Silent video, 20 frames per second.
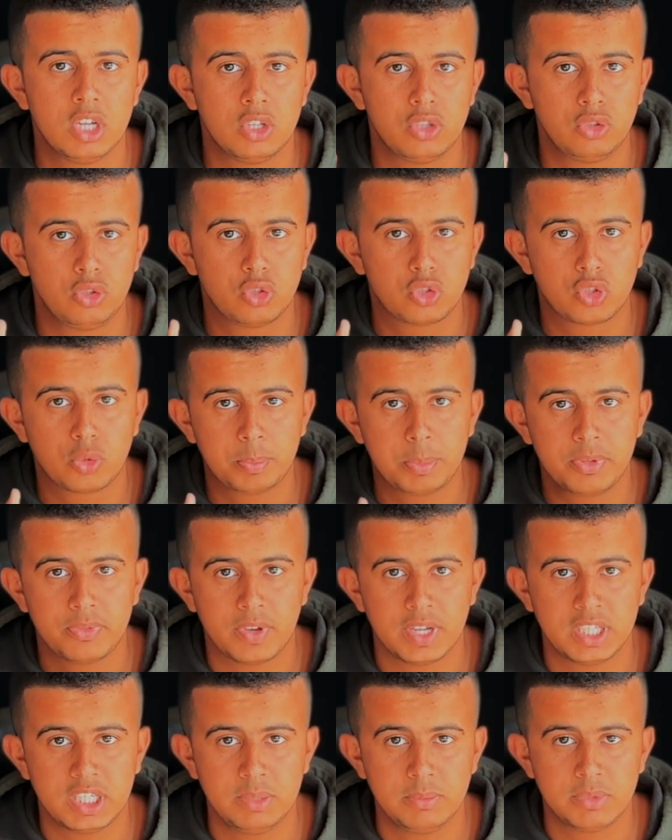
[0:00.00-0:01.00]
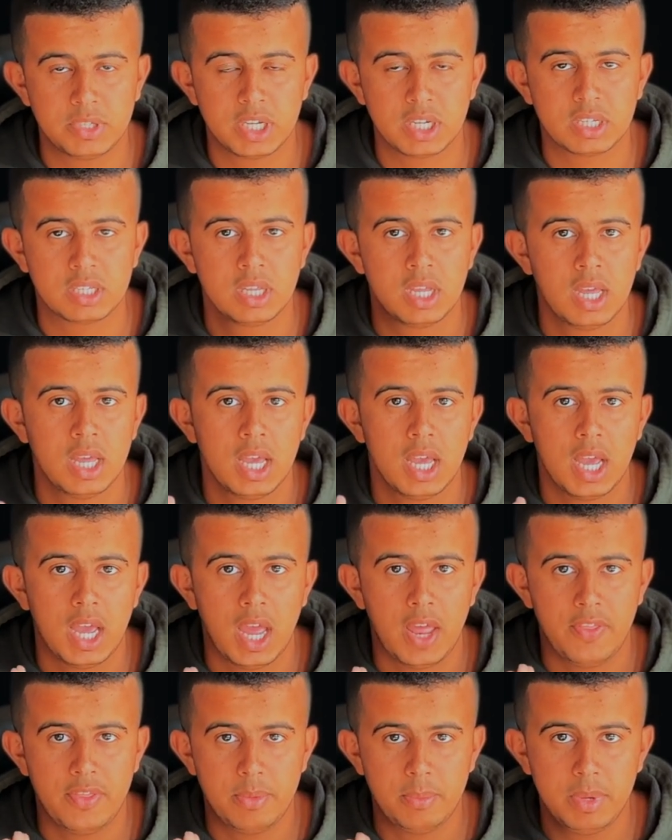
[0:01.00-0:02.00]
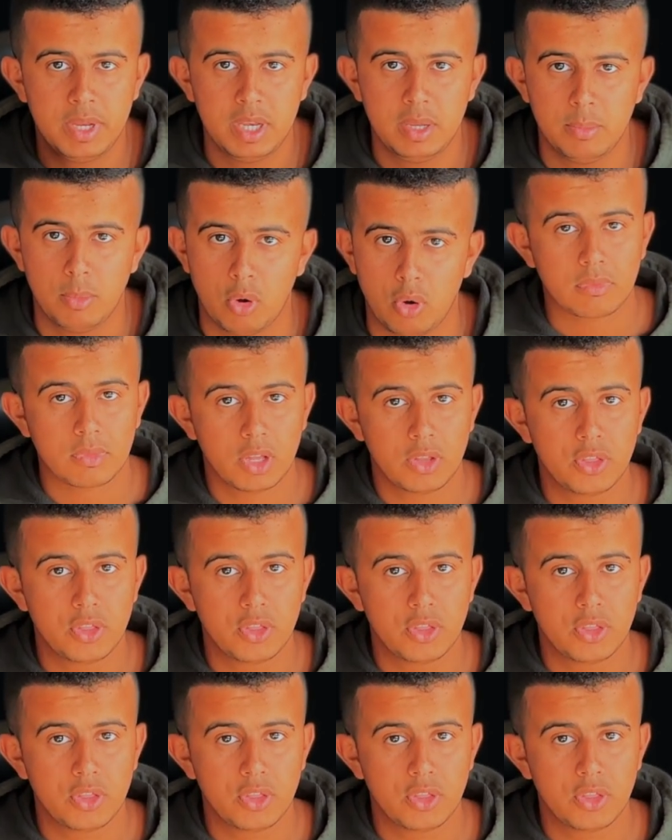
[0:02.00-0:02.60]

the Shopify Theme Check, and many more.